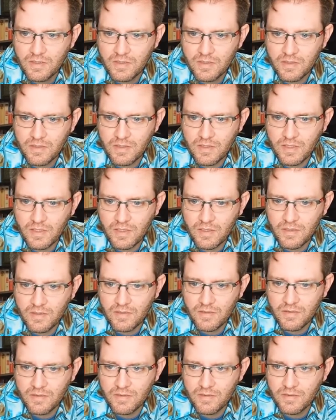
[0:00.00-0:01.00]
Okay,
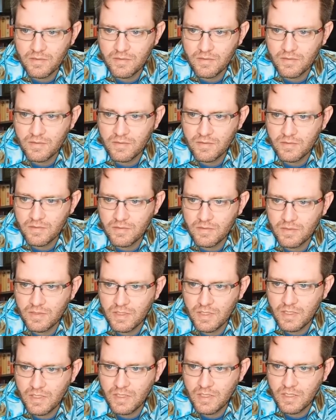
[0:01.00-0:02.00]
it's
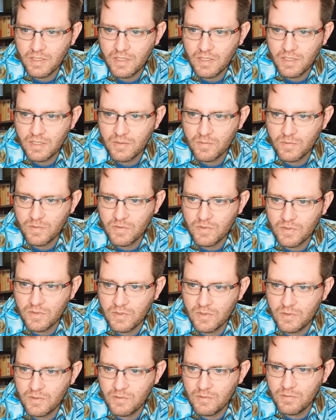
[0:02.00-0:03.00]
not. Was it
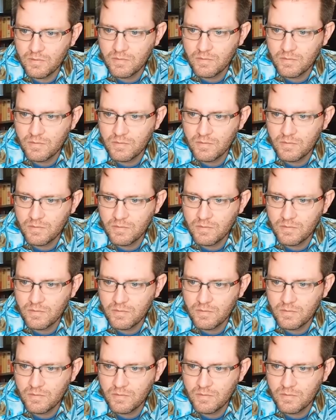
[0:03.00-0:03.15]
you?